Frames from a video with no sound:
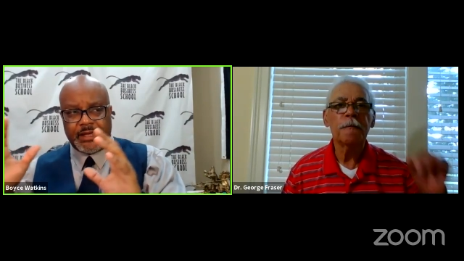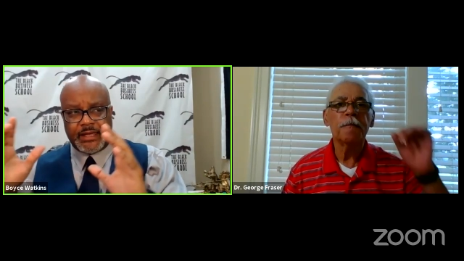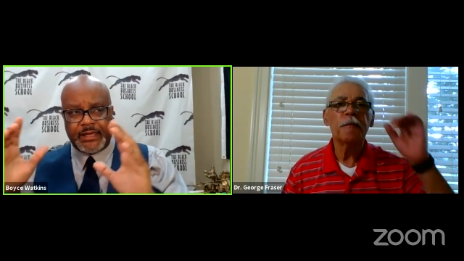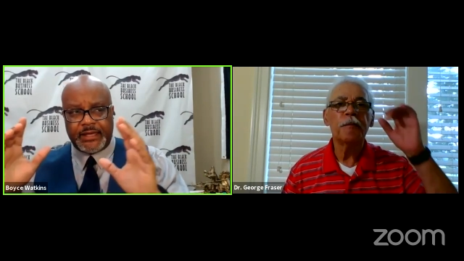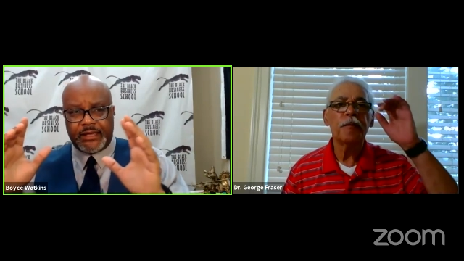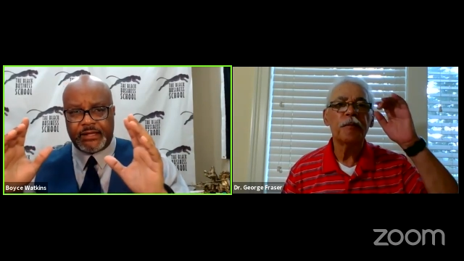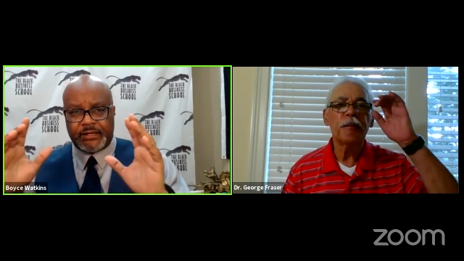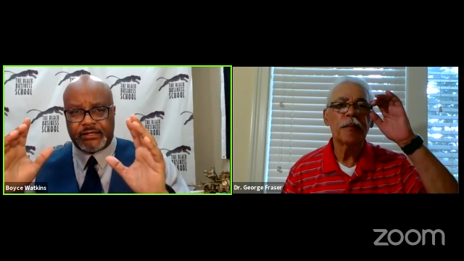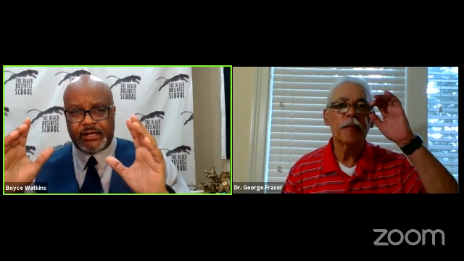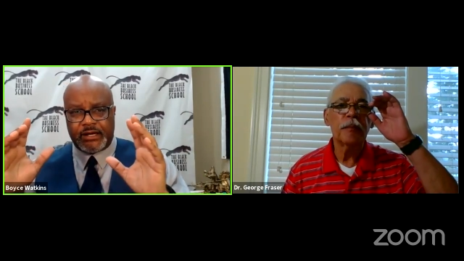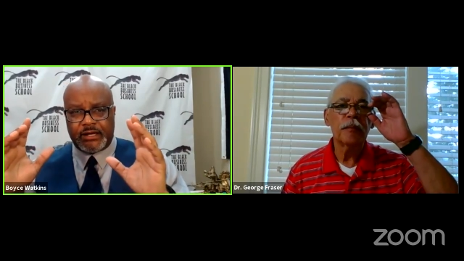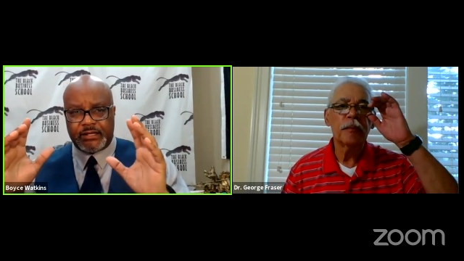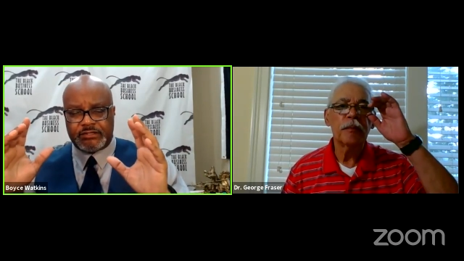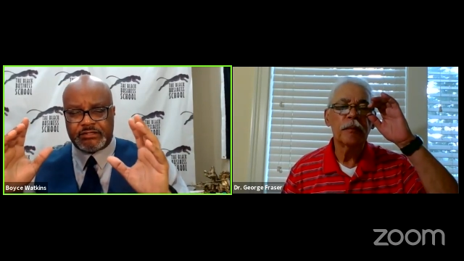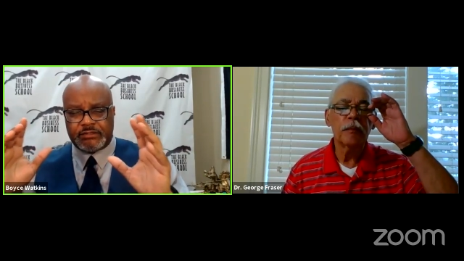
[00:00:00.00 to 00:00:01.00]
Speaker 1: And
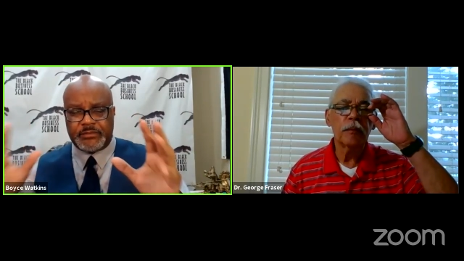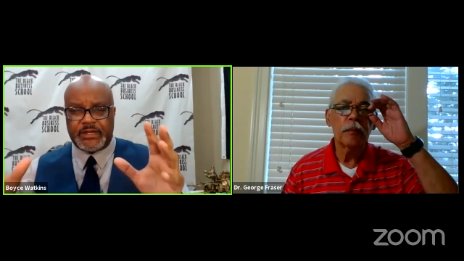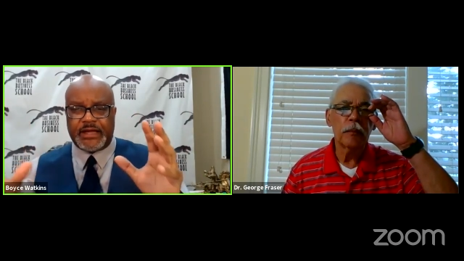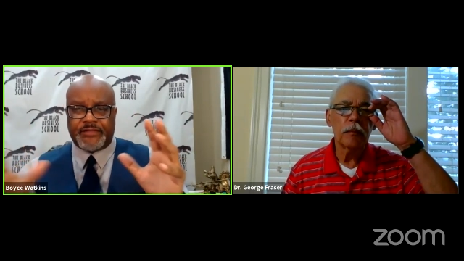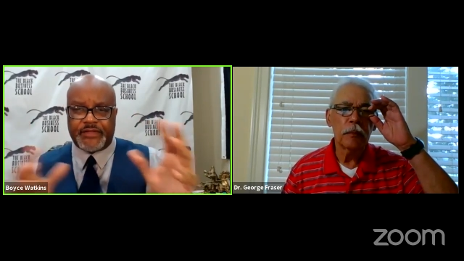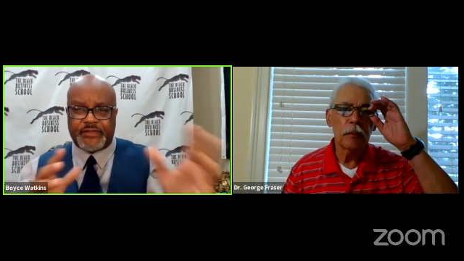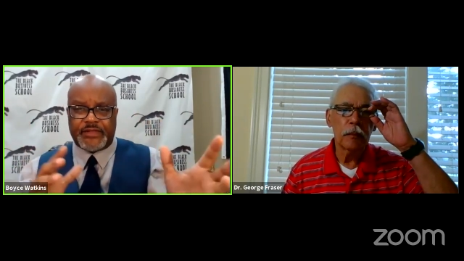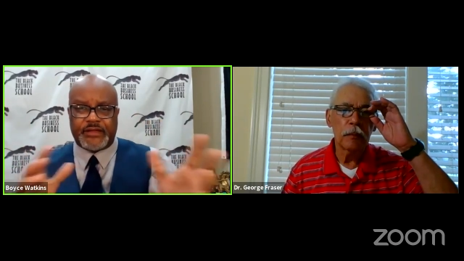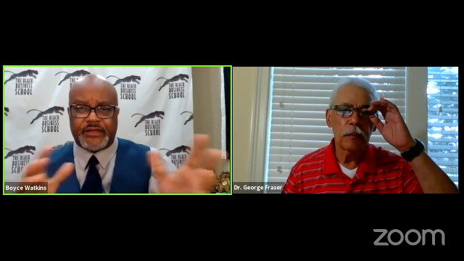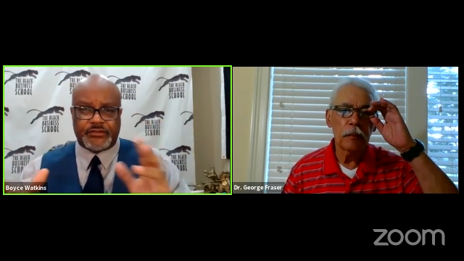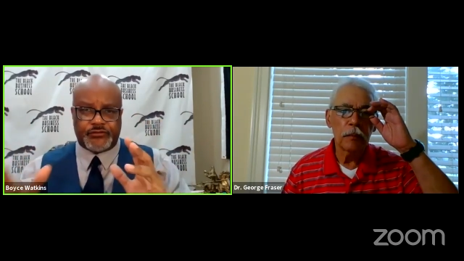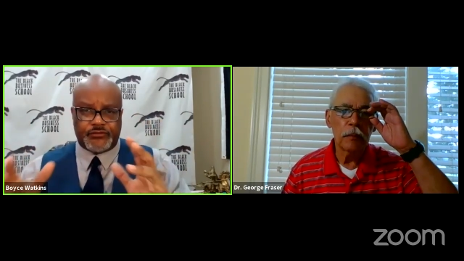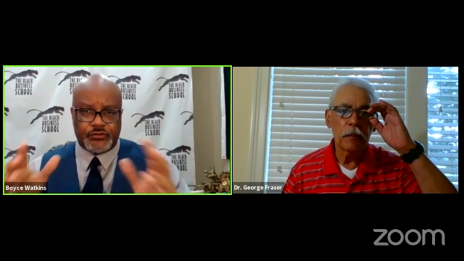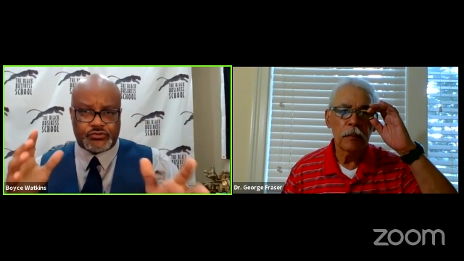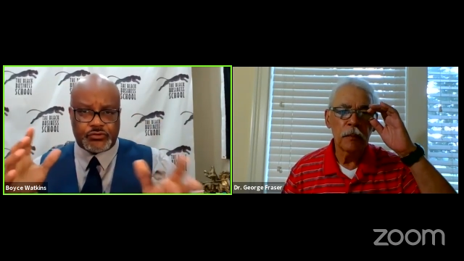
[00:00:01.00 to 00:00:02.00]
to me, I think that's
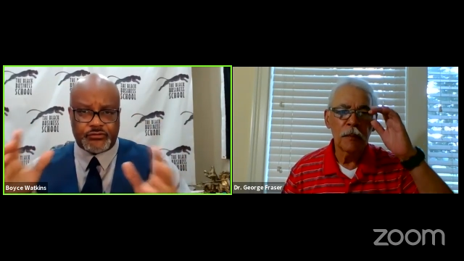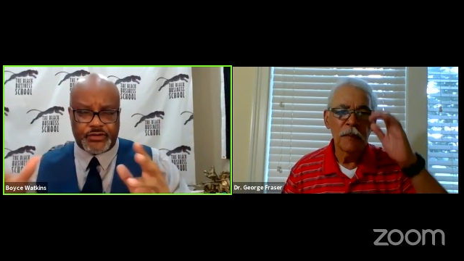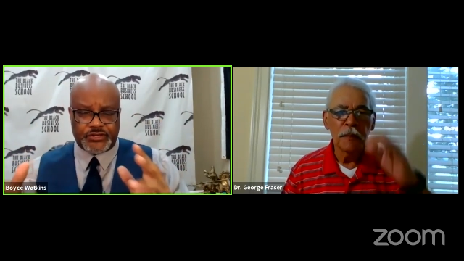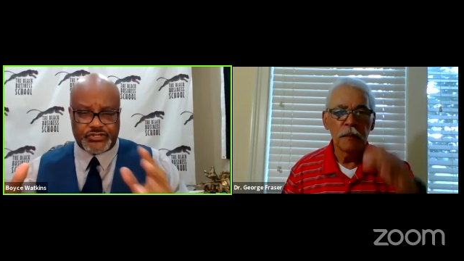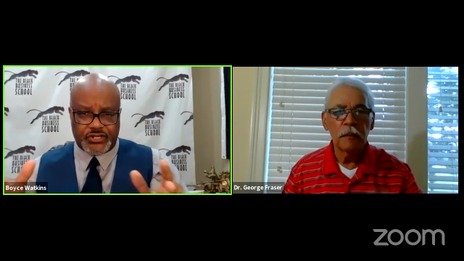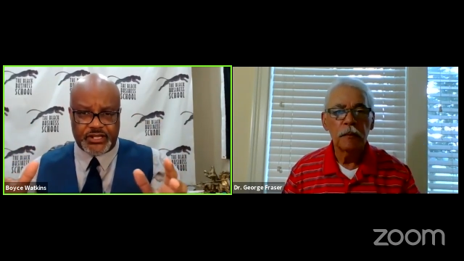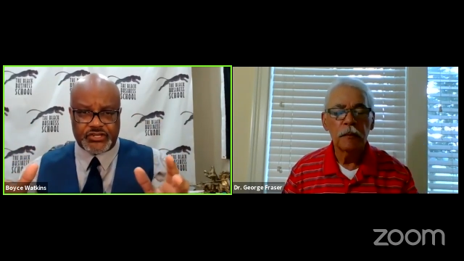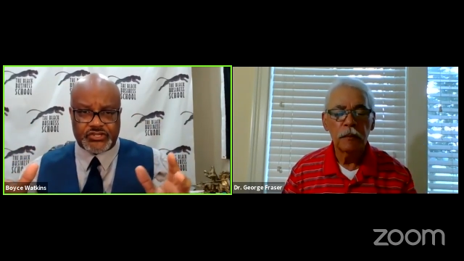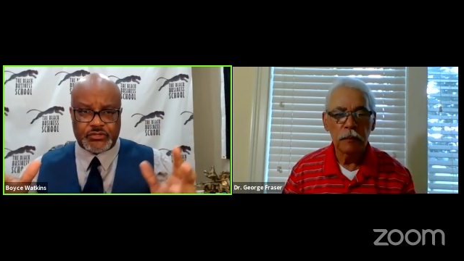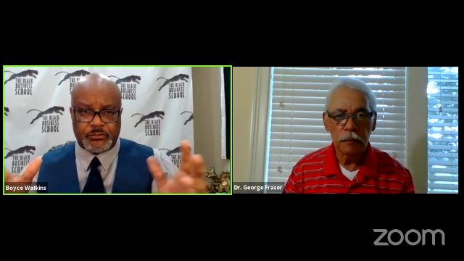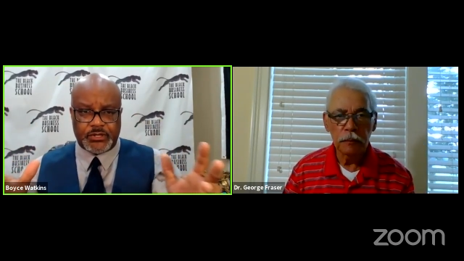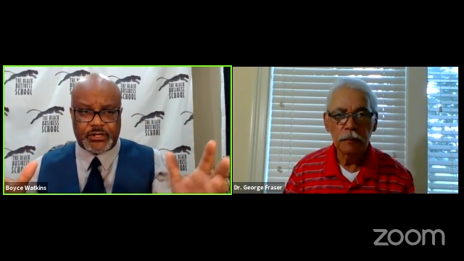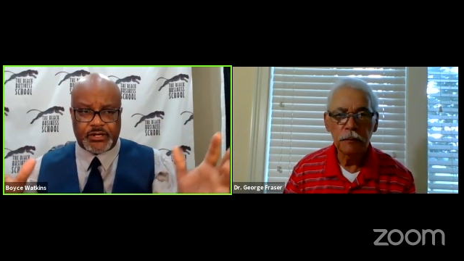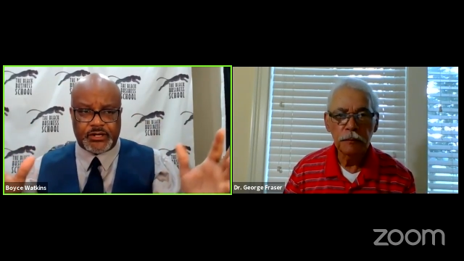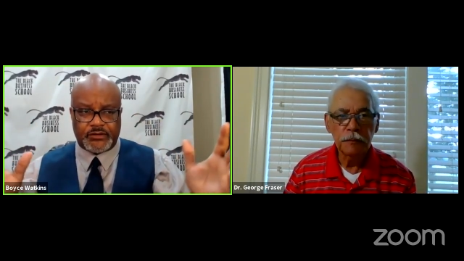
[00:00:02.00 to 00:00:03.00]
the future of education,
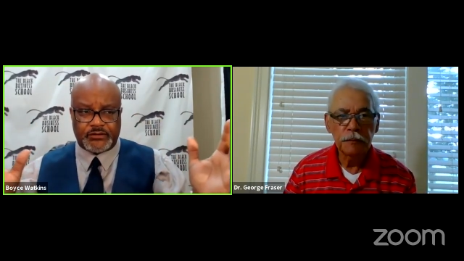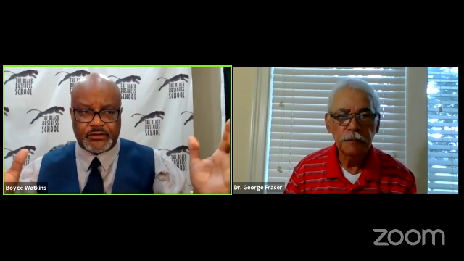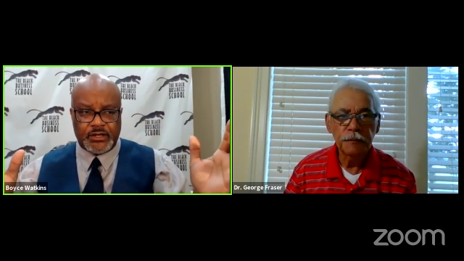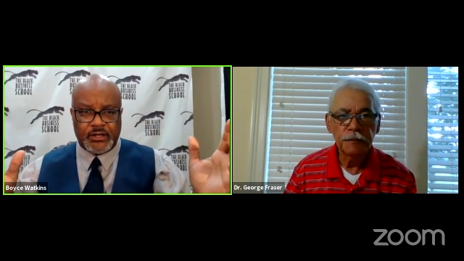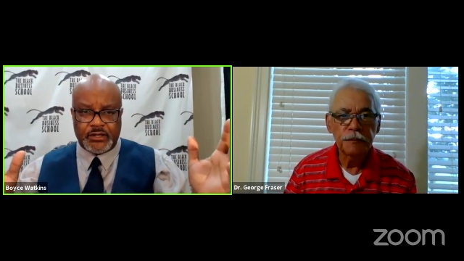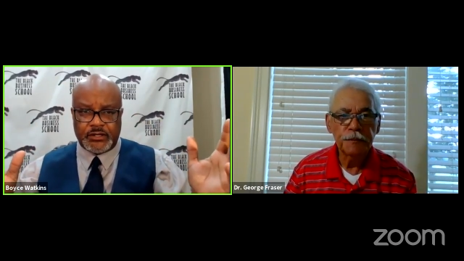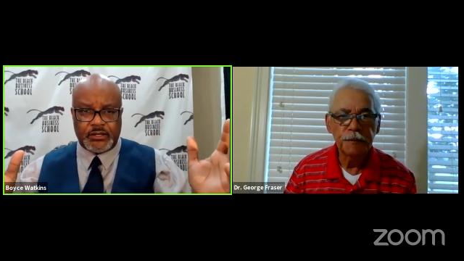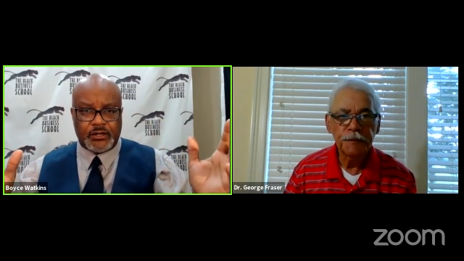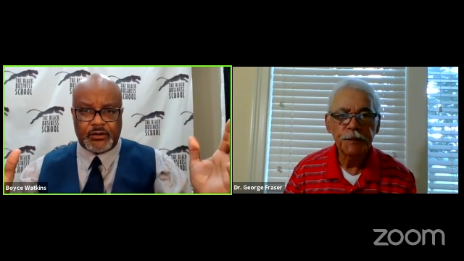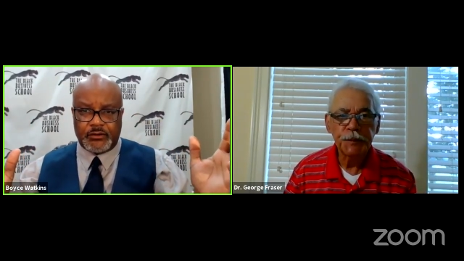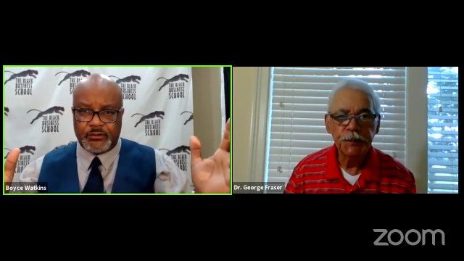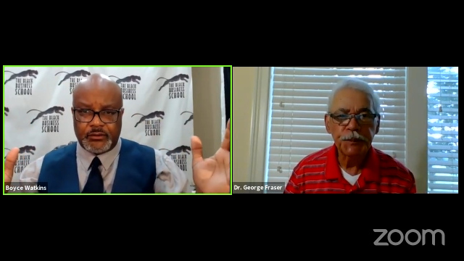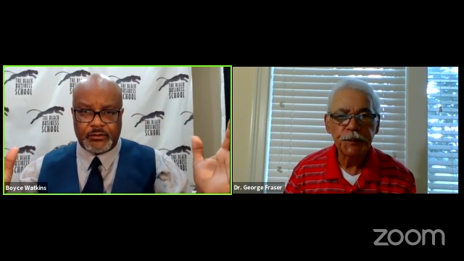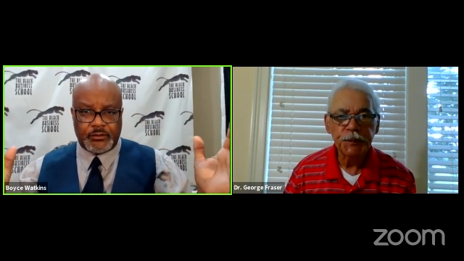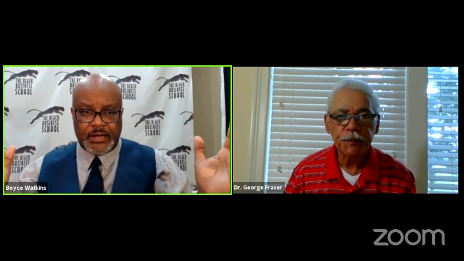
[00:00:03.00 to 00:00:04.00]
because, you
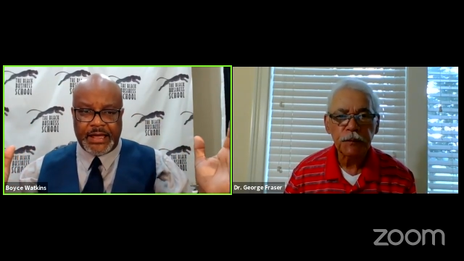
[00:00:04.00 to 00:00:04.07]
know,